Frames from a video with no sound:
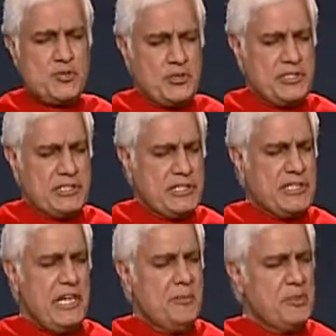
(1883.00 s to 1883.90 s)
return
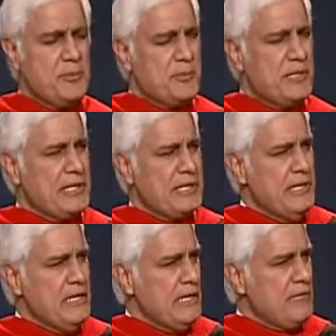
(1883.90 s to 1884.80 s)
in humble prayer
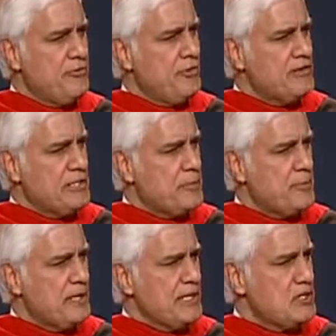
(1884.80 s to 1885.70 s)
and fervent
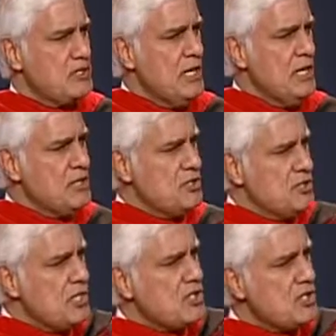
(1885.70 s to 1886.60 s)
praise.
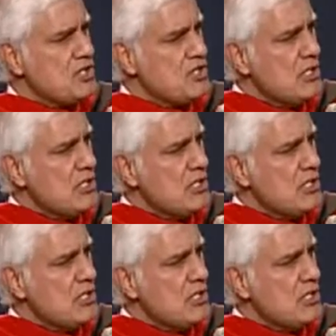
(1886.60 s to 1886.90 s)
Jesus,